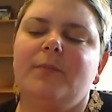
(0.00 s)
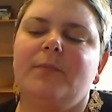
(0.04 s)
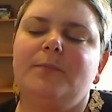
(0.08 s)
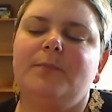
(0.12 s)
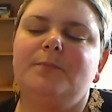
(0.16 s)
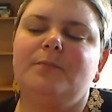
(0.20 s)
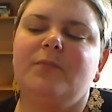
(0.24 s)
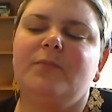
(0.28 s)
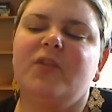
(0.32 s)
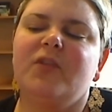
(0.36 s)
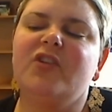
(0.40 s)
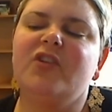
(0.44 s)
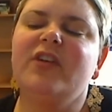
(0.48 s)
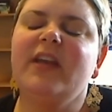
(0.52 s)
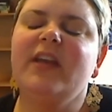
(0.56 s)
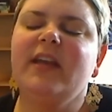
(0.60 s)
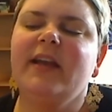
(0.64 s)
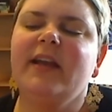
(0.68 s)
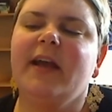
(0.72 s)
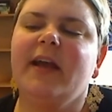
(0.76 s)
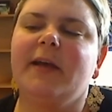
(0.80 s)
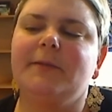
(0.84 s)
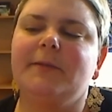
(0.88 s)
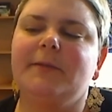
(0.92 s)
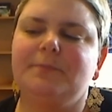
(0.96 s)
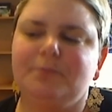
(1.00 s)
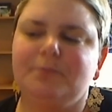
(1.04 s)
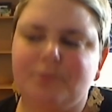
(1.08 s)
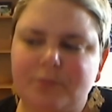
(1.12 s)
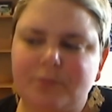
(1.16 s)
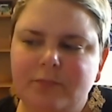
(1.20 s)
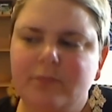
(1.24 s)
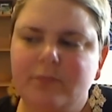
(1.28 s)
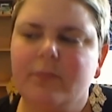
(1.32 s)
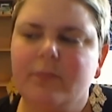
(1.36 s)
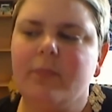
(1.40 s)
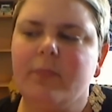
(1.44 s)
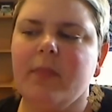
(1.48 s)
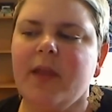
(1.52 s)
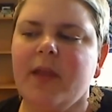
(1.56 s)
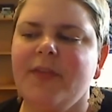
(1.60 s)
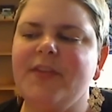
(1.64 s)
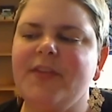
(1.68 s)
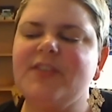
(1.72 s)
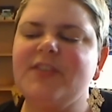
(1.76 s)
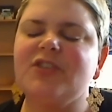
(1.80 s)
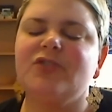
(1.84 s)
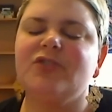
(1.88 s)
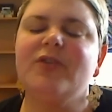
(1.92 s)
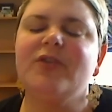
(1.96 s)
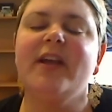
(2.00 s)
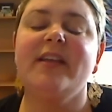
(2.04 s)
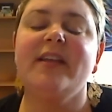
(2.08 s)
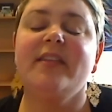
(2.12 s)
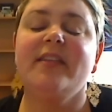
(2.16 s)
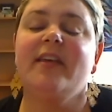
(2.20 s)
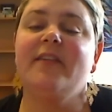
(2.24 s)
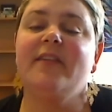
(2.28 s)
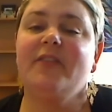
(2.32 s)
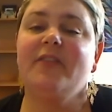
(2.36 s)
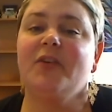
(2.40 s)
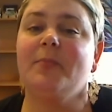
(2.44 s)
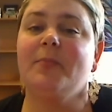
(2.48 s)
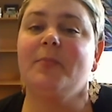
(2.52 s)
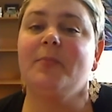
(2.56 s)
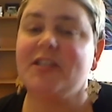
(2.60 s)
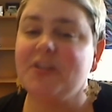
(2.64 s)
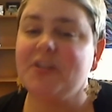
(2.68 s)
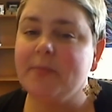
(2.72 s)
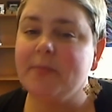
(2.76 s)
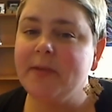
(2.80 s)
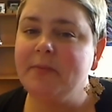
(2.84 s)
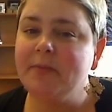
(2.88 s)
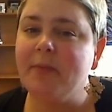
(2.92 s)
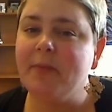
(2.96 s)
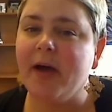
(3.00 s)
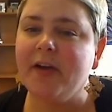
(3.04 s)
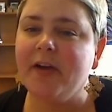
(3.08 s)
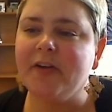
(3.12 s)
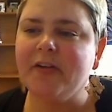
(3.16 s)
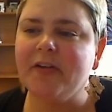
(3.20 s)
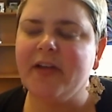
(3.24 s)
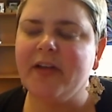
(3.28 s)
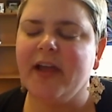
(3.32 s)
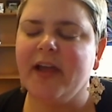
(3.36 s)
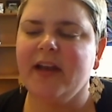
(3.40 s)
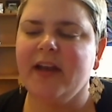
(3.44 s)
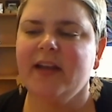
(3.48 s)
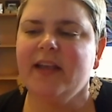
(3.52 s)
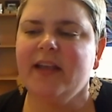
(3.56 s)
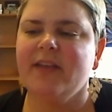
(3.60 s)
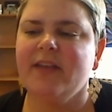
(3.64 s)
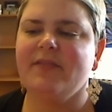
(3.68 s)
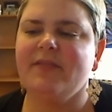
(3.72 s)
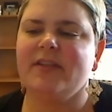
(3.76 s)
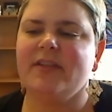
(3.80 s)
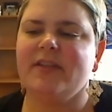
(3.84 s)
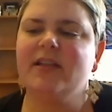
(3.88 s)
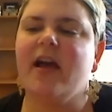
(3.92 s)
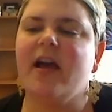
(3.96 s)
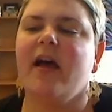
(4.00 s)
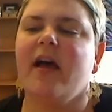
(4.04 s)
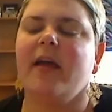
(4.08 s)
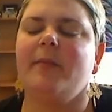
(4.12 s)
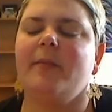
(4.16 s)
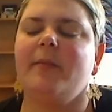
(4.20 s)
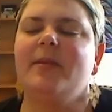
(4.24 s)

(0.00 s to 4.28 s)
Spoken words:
looking at the strength of your measurement model at a given time.